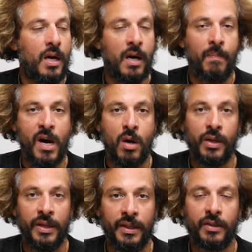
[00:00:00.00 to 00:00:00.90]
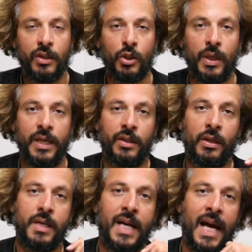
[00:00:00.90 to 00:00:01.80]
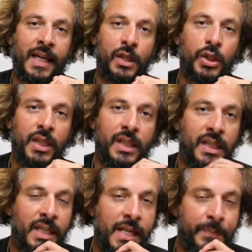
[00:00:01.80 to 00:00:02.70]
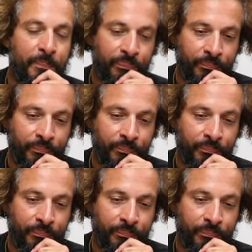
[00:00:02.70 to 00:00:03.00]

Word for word: about this Tracer nine G T.